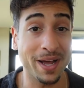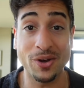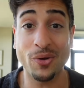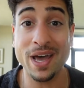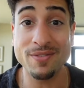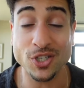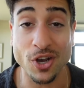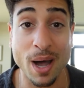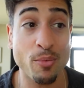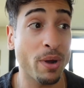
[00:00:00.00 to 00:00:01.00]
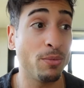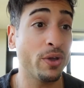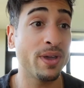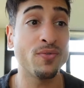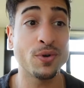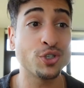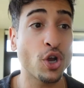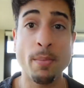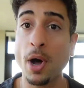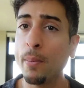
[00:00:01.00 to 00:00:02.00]
I don't have a job or I'm looking for a
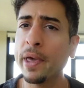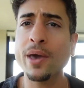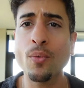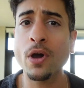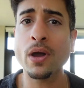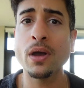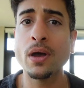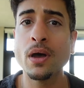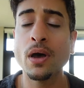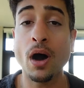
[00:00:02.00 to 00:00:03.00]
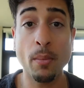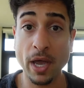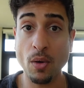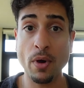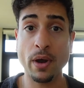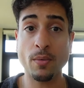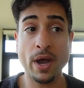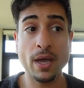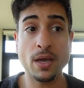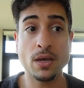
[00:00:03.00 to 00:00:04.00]
job. I'll make it work. I'll make it work,
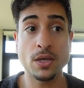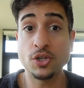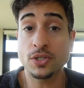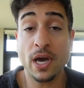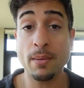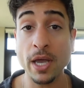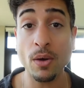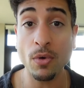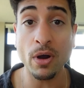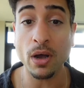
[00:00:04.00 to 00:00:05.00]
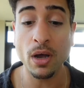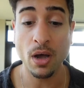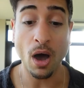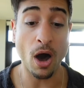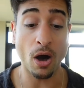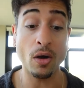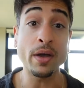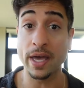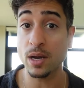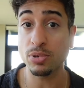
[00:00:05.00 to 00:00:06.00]
right? You just gotta make it work. I'll
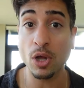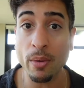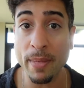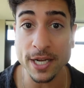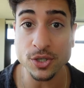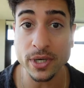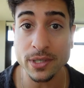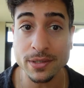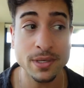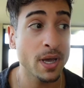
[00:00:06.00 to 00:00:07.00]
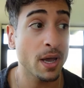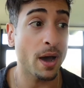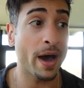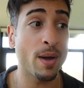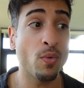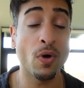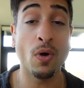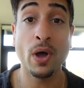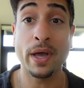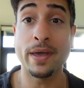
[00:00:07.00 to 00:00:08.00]
get a blow up mattress. I
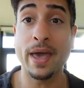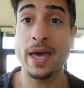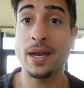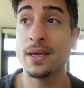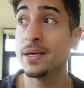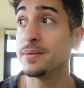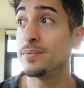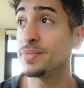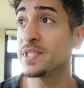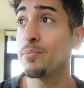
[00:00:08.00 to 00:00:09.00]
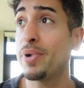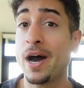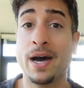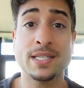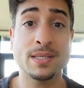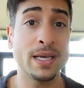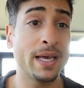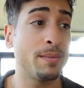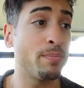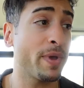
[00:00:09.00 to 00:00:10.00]
will get some pots
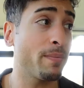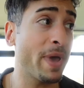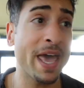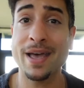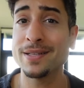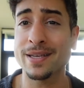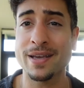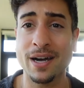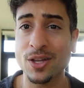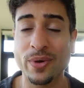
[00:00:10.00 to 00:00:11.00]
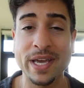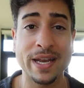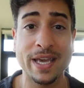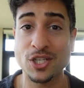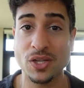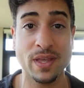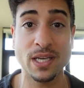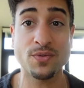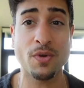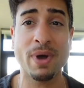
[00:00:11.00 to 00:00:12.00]
and pans and cutlery and kitchen
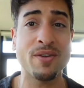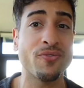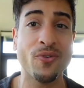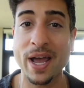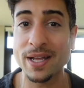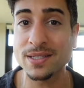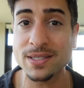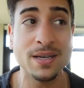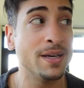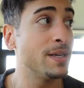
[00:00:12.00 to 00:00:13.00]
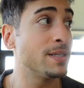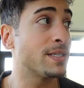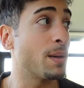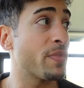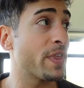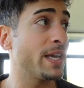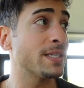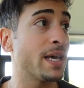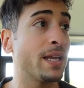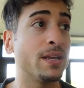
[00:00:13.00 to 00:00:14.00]
things from my friends, some things
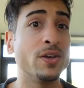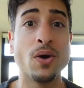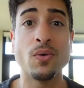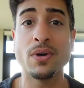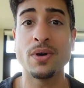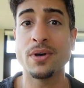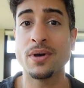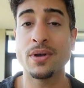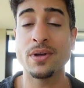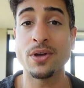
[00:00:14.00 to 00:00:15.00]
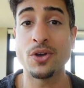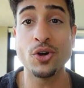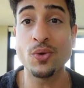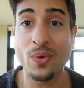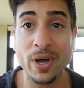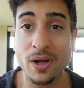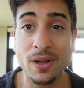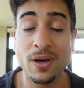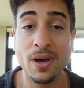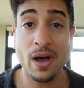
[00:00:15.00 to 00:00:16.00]
that, you know, uh,
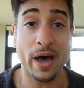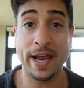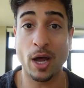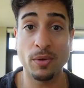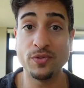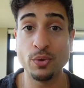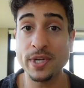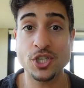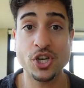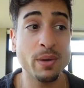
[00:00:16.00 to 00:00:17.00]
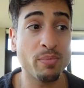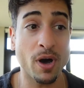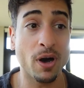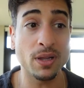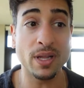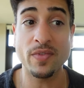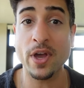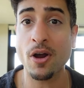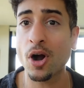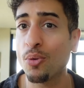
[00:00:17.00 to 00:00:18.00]
Goodwill, and I'll do it cheap. I'll live
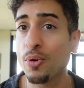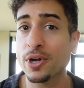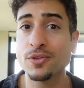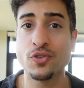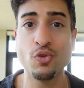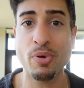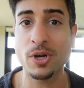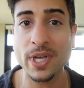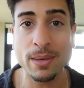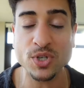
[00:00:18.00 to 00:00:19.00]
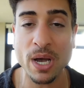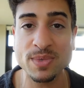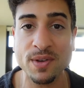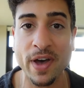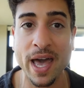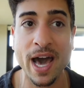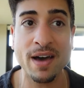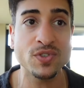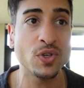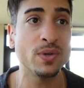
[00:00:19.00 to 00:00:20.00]
there. I'll work two part time jobs if I
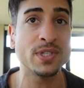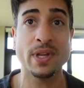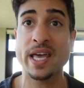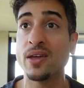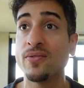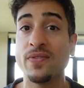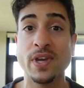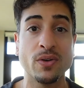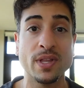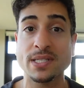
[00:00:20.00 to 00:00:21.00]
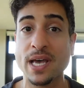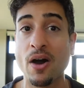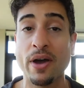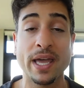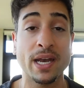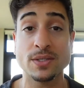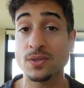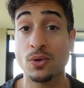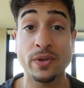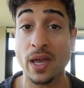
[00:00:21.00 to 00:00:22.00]
have to until I can figure this out and get it
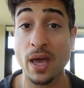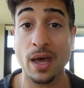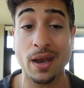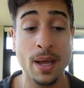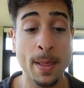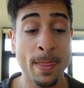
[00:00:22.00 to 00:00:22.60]
sold again.